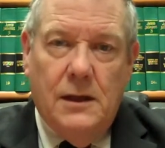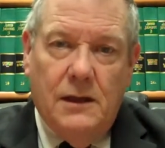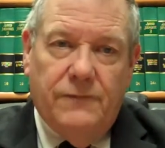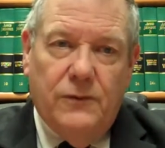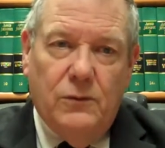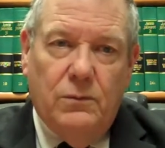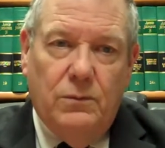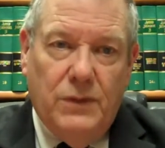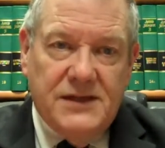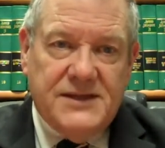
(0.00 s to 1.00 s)
If you
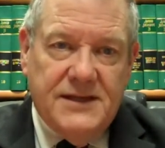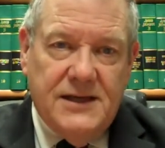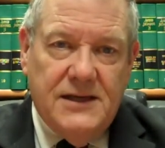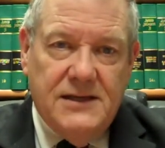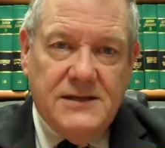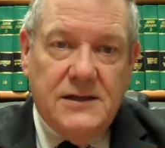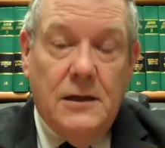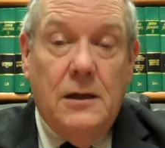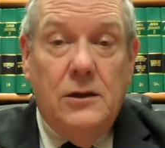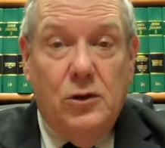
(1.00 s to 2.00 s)
miss these,
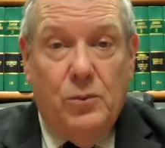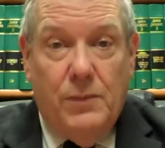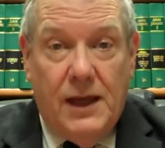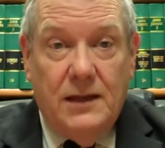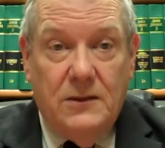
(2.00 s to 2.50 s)
you may